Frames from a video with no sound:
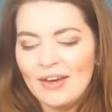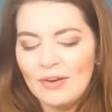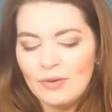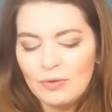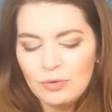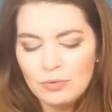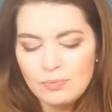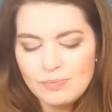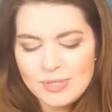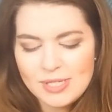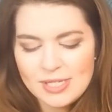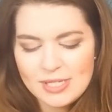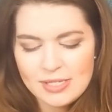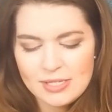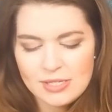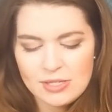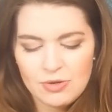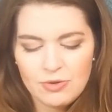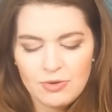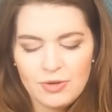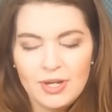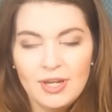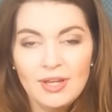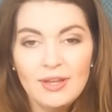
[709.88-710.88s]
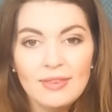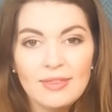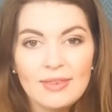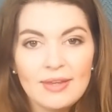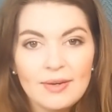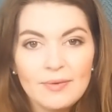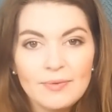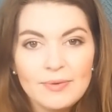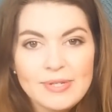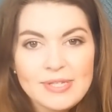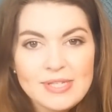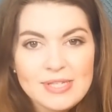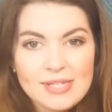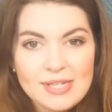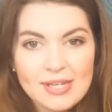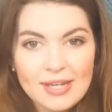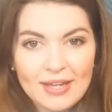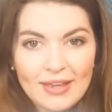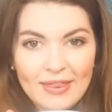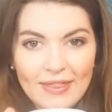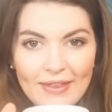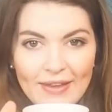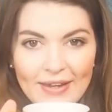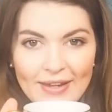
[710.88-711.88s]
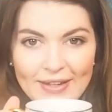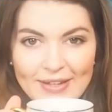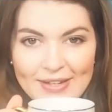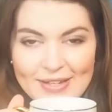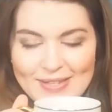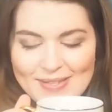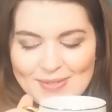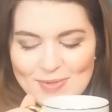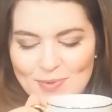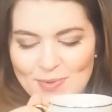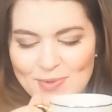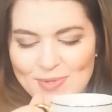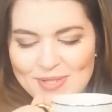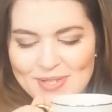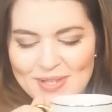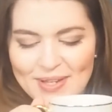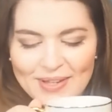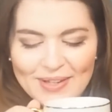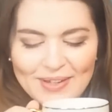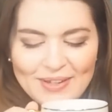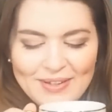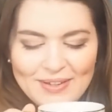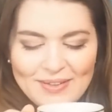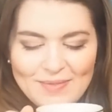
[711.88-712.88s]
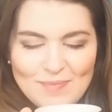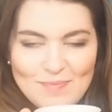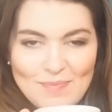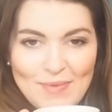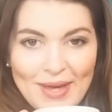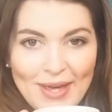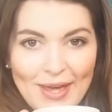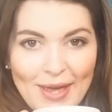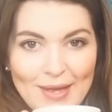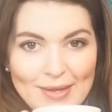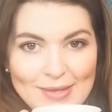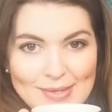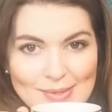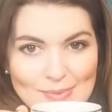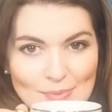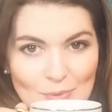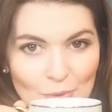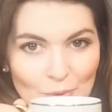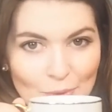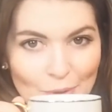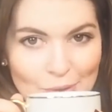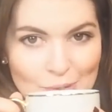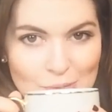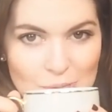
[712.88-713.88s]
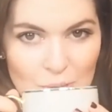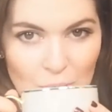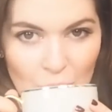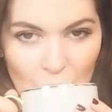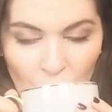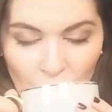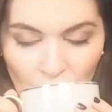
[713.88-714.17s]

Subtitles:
Oops, sorry, that was the saucer making some noise.